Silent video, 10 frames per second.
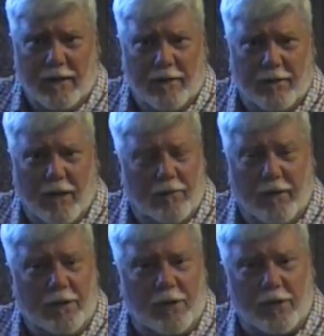
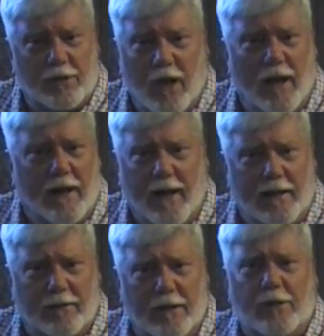This is not
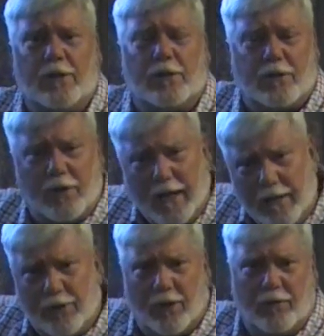ad, this is
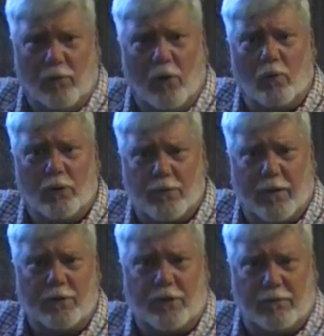teaching what we're
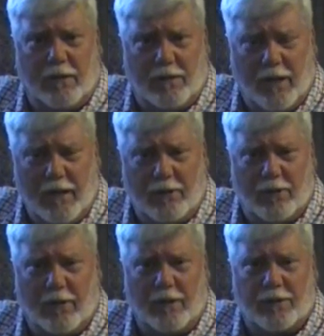supposed to be
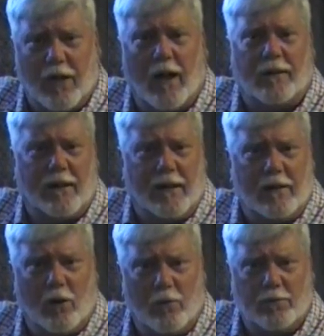teaching as God
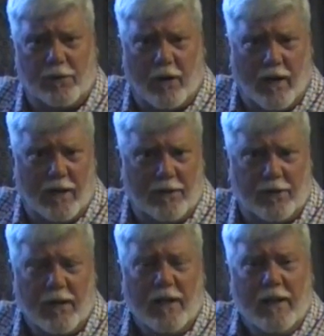now opens our eyes
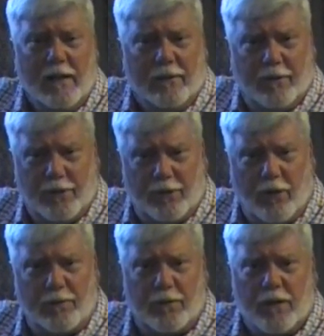to these
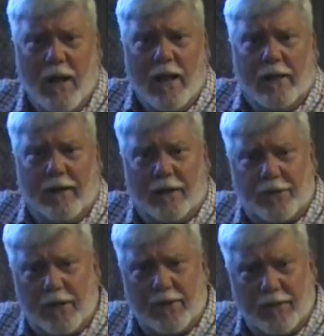scriptures. Now,
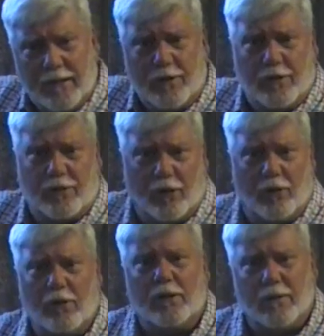see, this is the
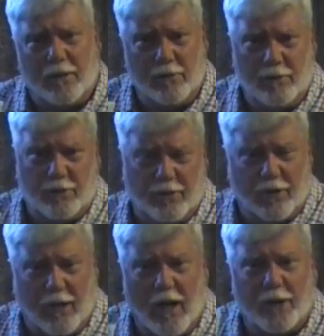good news of
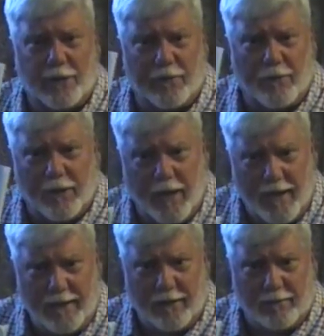the gospel of the
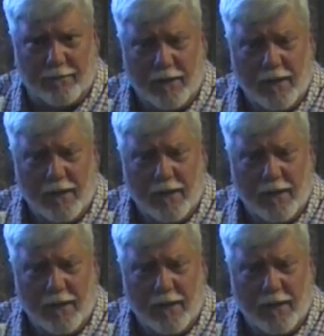kingdom.